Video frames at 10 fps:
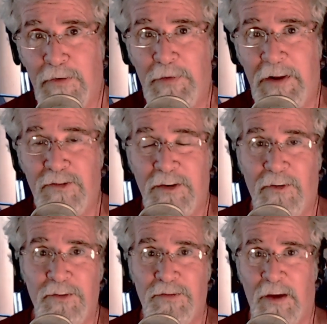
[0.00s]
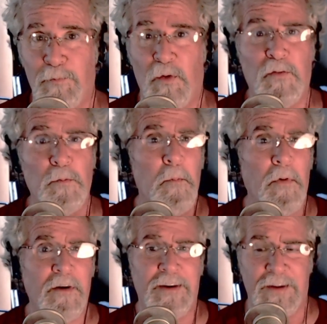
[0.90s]
an engineering standpoint, from a
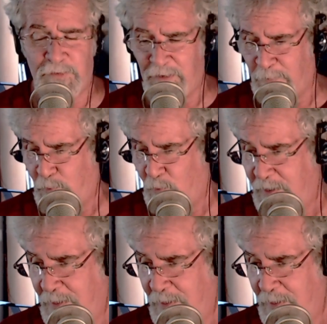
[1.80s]
marketing standpoint.